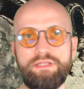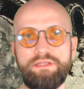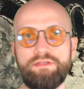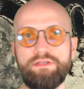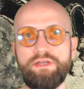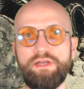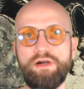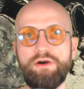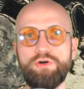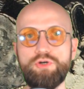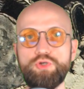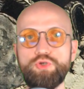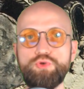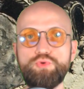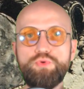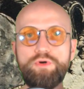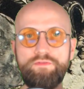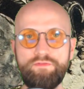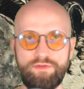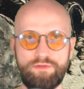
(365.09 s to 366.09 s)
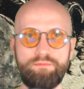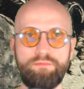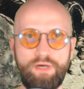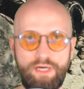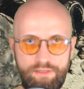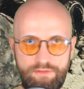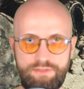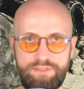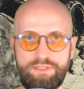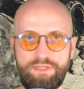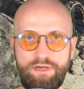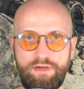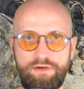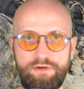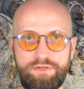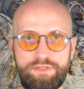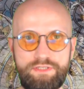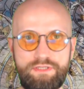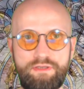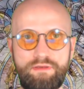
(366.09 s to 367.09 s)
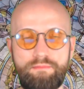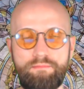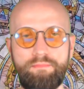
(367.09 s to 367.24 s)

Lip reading: they are driven by desires,